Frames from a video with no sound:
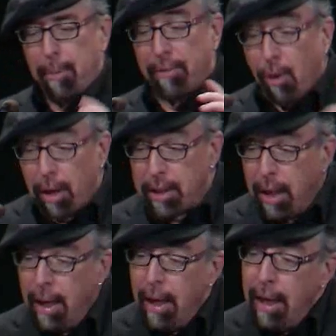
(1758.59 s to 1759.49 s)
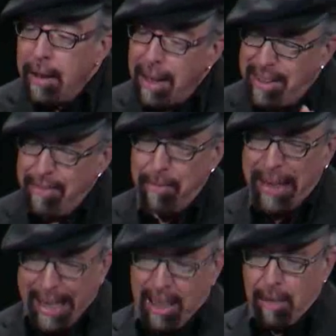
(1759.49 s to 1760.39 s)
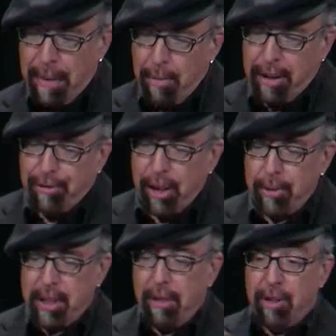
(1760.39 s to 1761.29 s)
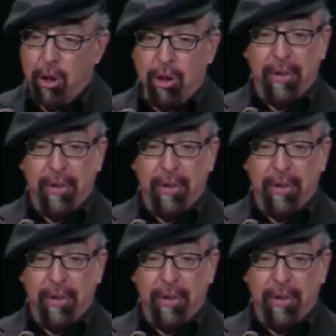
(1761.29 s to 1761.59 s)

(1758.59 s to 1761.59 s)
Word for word: But of course, doesn't even begin to compete with the frequency of his use